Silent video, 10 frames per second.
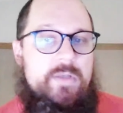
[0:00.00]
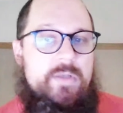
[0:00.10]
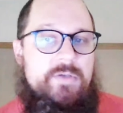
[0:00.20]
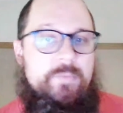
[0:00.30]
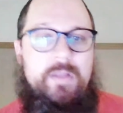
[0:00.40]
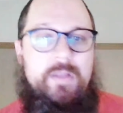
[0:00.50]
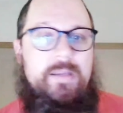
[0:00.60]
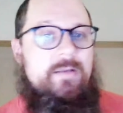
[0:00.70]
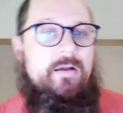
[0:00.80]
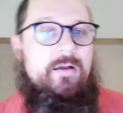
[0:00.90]
you're
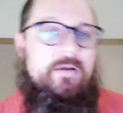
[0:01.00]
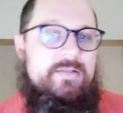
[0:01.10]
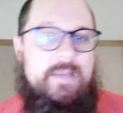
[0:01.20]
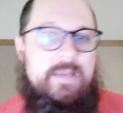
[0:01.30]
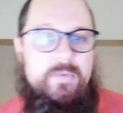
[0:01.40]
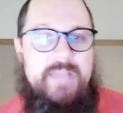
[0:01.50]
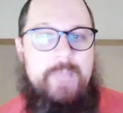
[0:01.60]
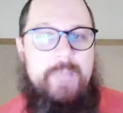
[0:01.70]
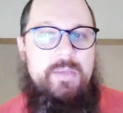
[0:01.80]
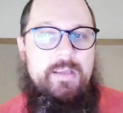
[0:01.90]
building, understand what's
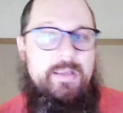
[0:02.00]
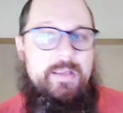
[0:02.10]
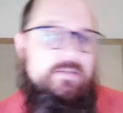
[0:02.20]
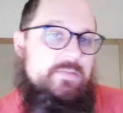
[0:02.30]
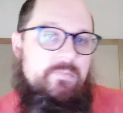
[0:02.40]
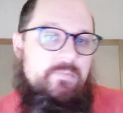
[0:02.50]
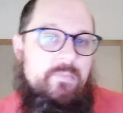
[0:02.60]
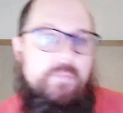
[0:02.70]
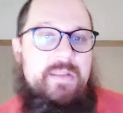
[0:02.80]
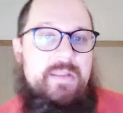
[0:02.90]
happening, and just
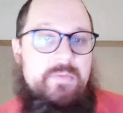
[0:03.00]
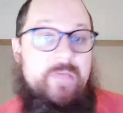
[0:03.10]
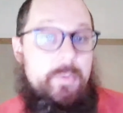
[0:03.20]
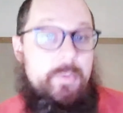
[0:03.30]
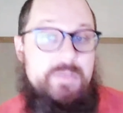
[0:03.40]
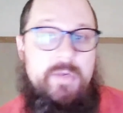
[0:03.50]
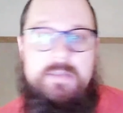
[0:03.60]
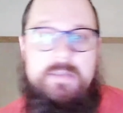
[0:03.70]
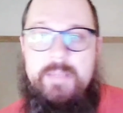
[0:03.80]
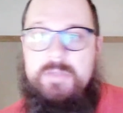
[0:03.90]
make the developer
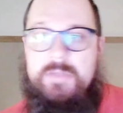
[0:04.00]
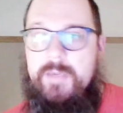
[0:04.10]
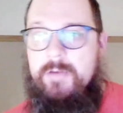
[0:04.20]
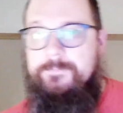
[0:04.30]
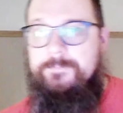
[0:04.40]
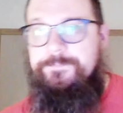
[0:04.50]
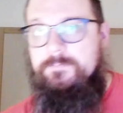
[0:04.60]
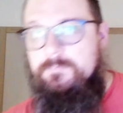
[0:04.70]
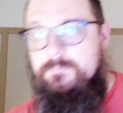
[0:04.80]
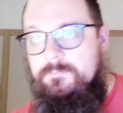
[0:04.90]
experience that much better.
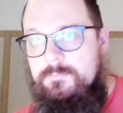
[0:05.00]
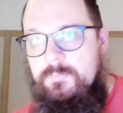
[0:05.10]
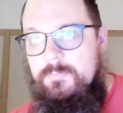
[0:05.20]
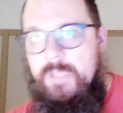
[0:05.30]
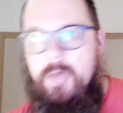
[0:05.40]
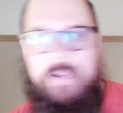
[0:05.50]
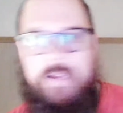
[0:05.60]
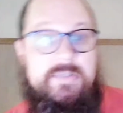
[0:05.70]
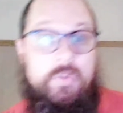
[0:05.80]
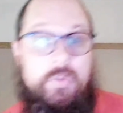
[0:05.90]
All right,
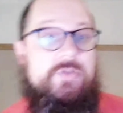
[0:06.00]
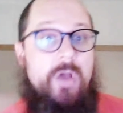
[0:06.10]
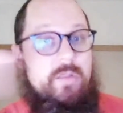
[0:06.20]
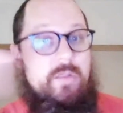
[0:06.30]
so those are all